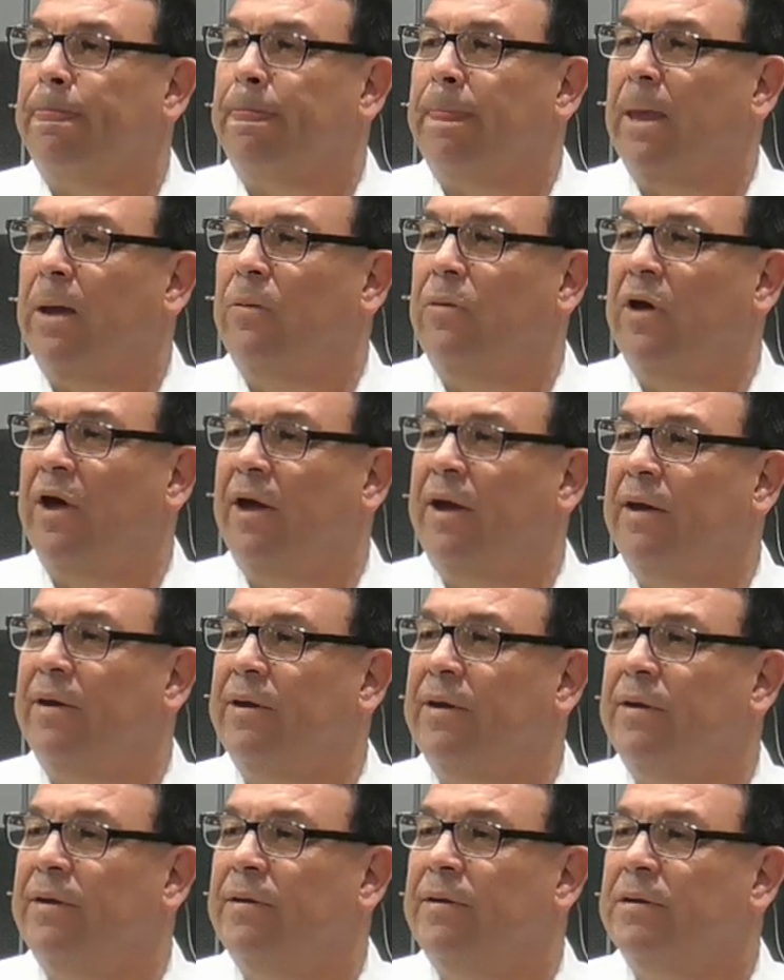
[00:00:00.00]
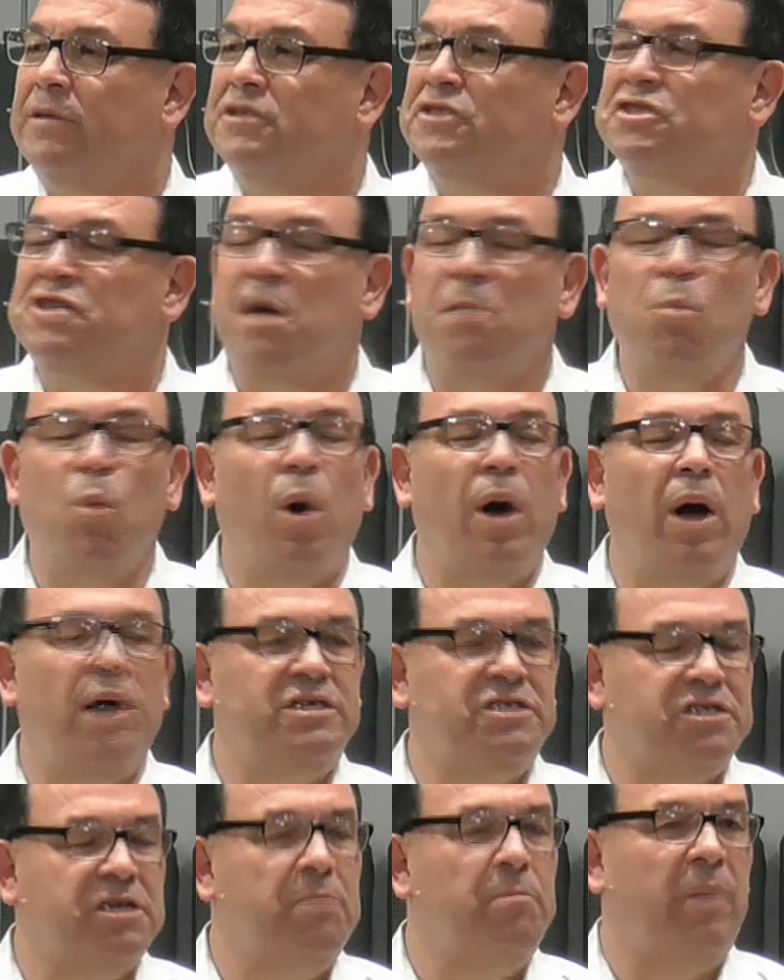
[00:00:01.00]
Okay? Some way,
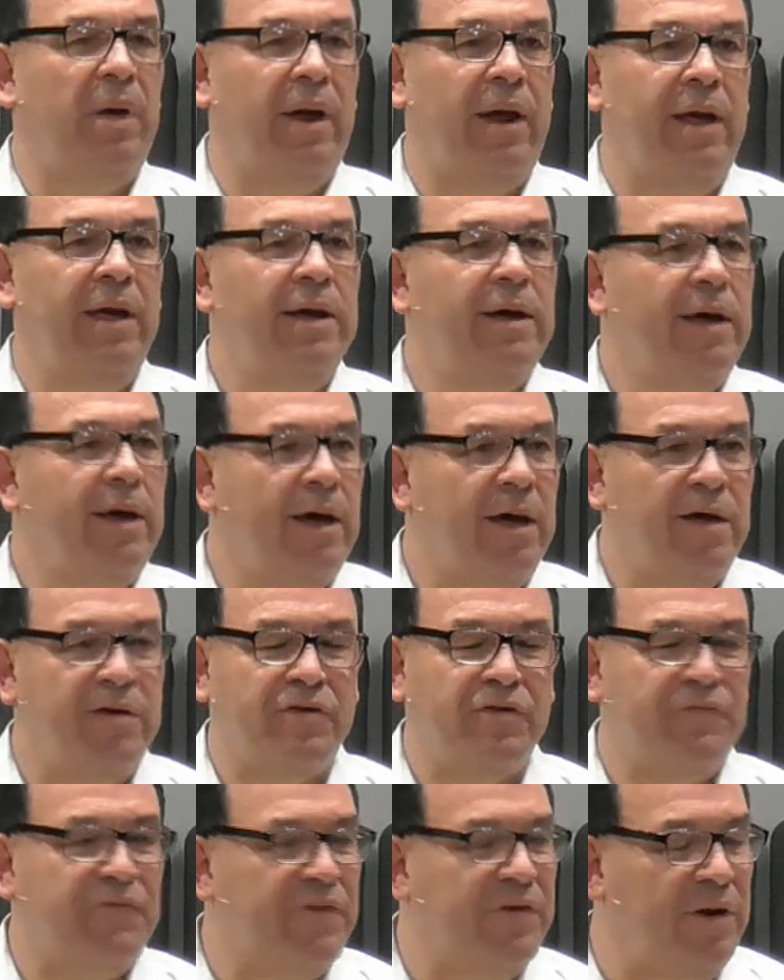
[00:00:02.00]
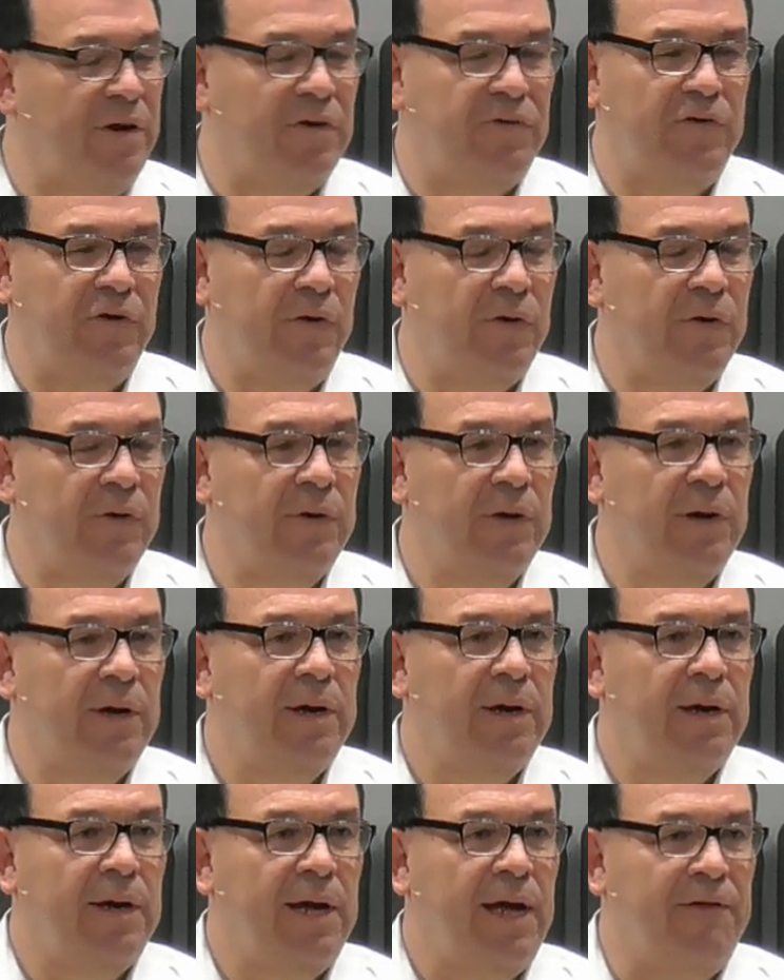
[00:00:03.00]
somebody has offended you.
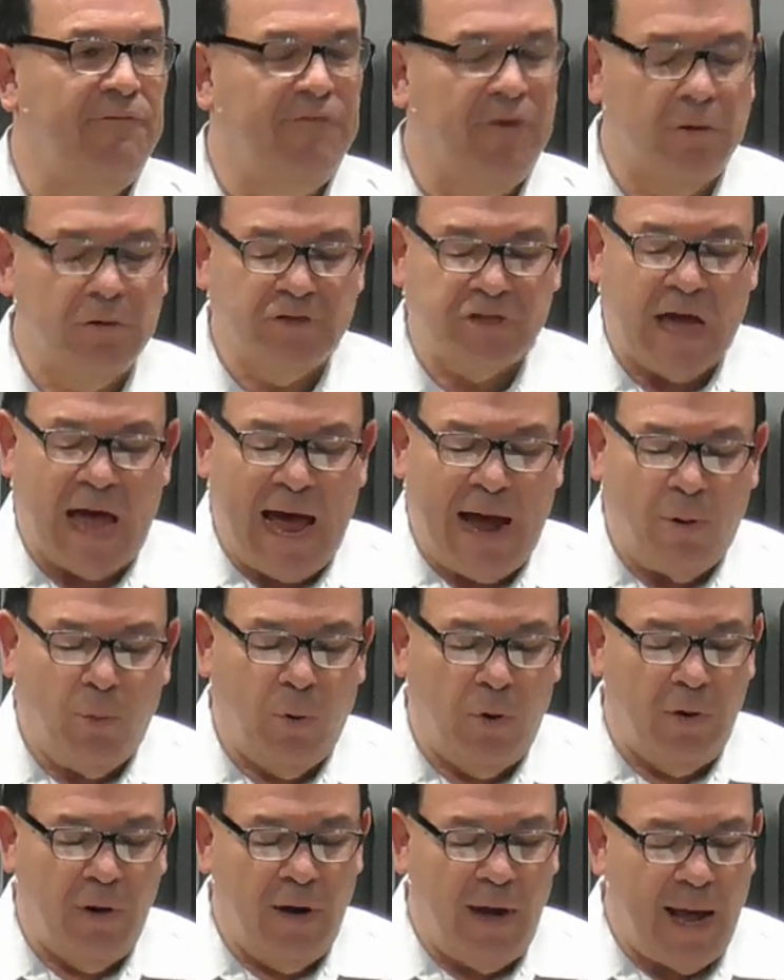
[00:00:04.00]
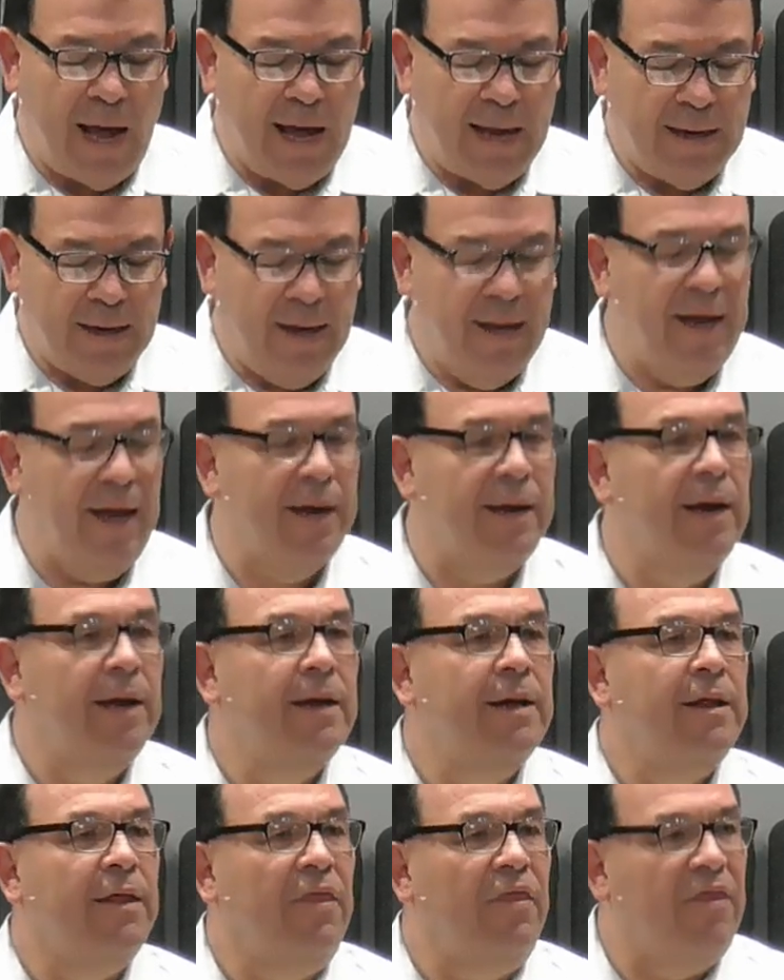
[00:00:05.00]
And folks, I will not let
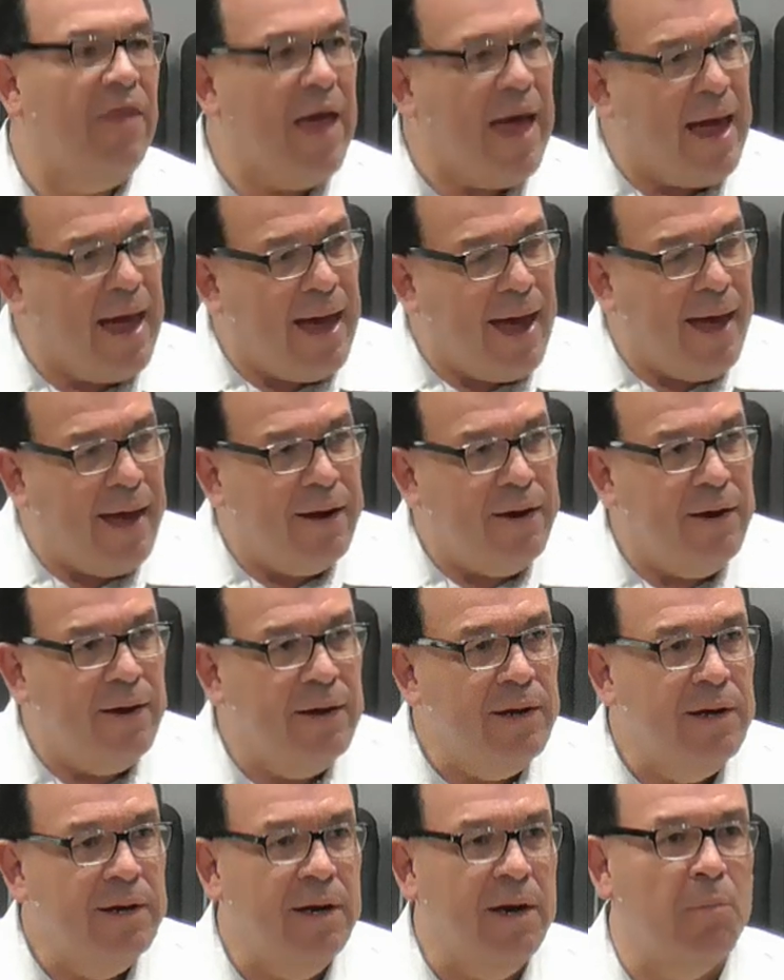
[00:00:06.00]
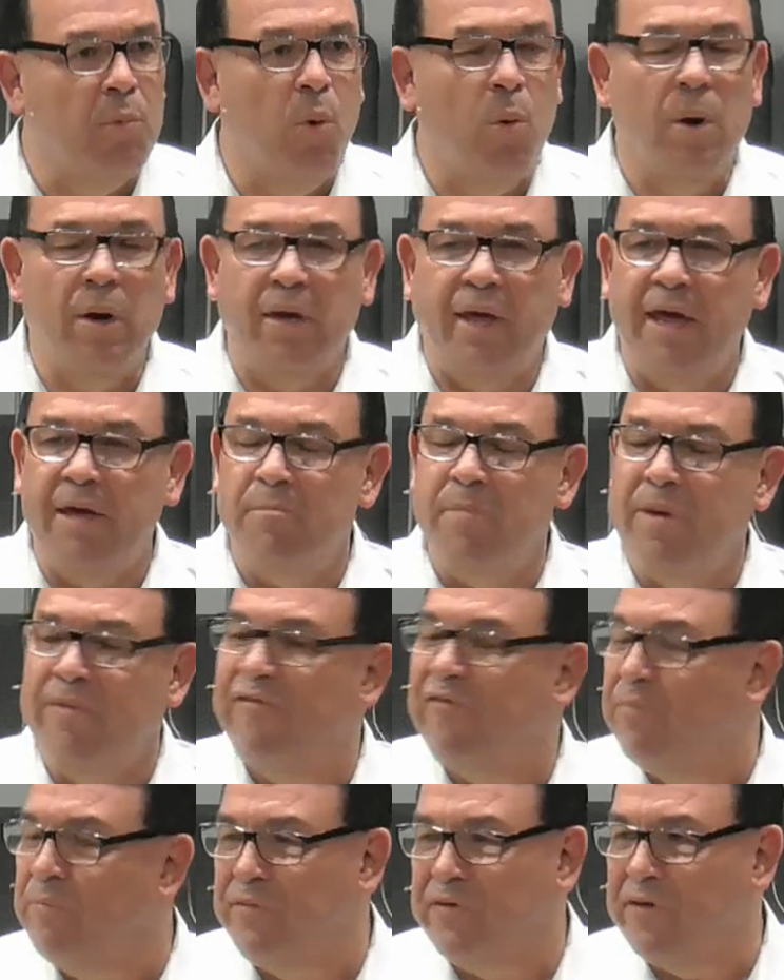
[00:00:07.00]
that, number one, keep me
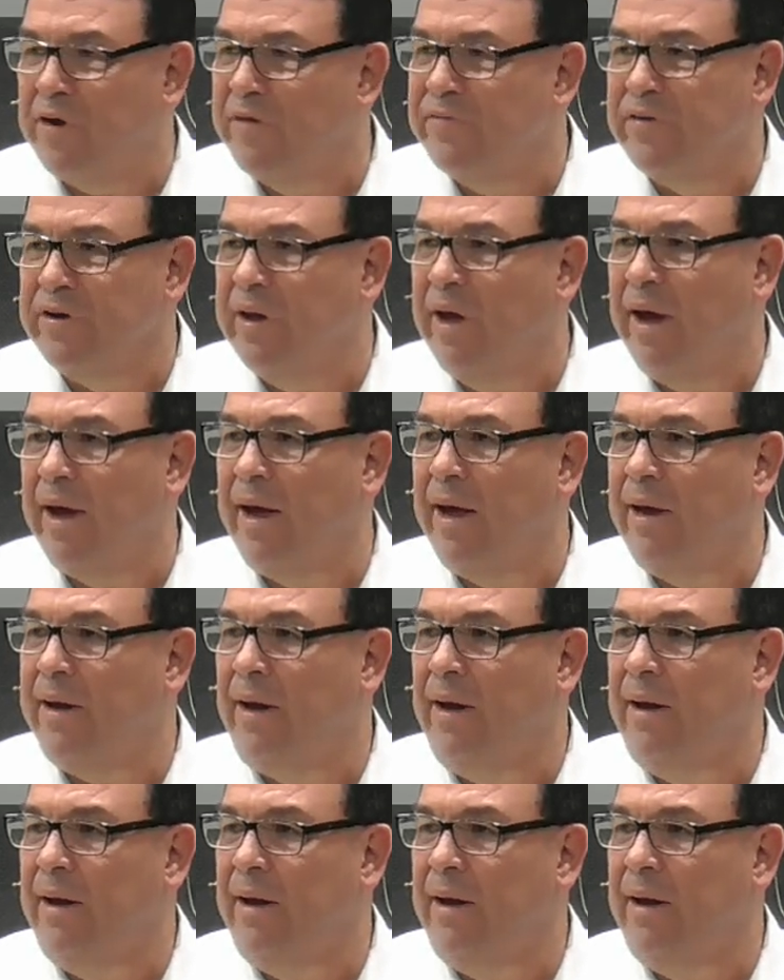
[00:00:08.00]
from serving God.